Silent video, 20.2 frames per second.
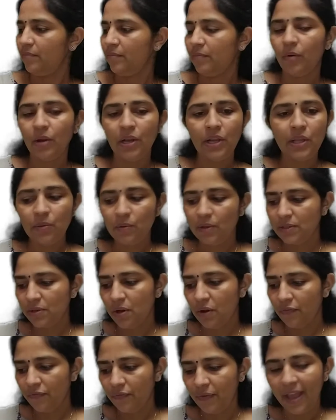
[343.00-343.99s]
molecules
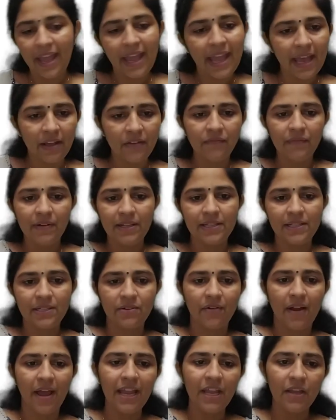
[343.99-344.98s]
of air will
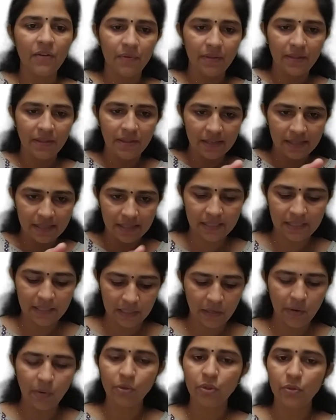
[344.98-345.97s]
strike with this
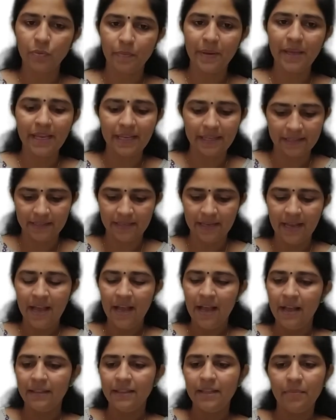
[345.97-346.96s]
cloth piece.
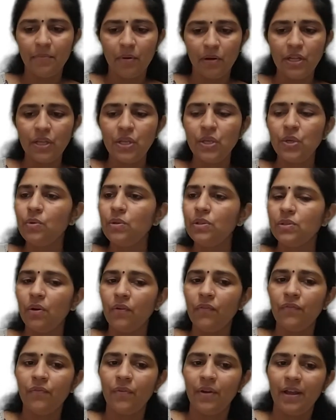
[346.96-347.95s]
The molecules
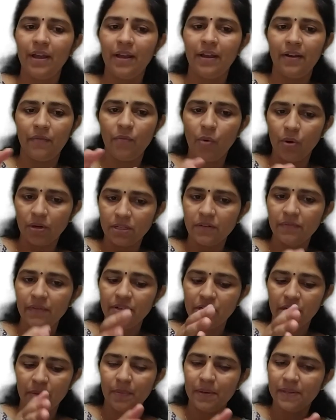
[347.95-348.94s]
of water
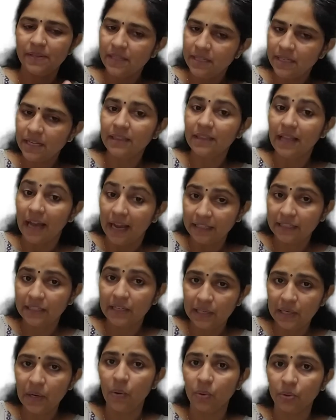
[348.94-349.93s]
which are present in that
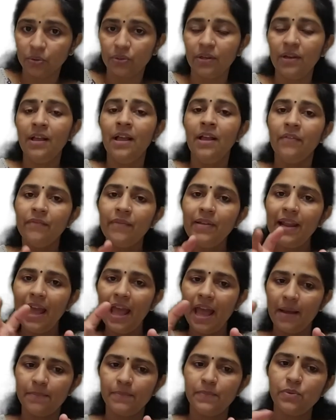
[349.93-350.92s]
cloth
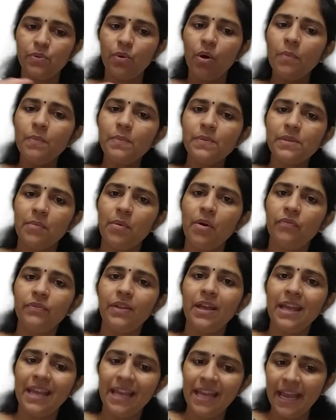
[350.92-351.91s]
will absorb some of
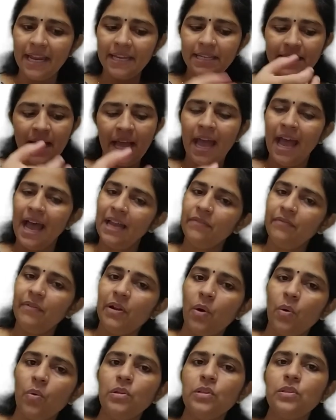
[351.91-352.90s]
the heat and
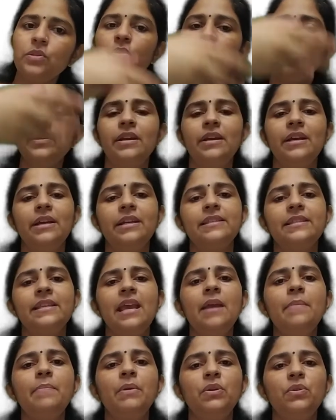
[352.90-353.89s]
will also
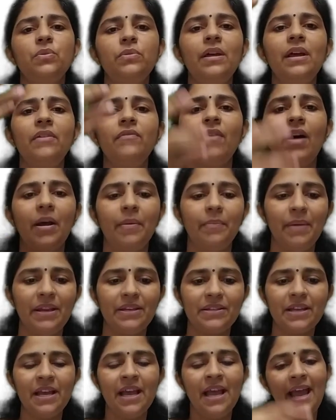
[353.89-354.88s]
escape into the
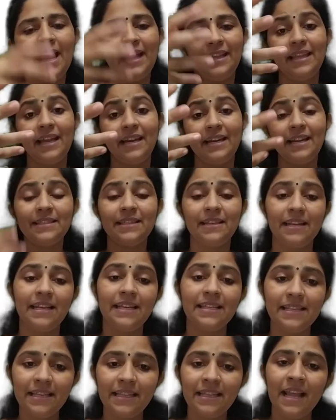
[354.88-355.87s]
environment. And that is the
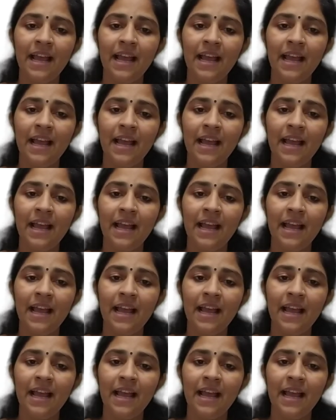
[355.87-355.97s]
reason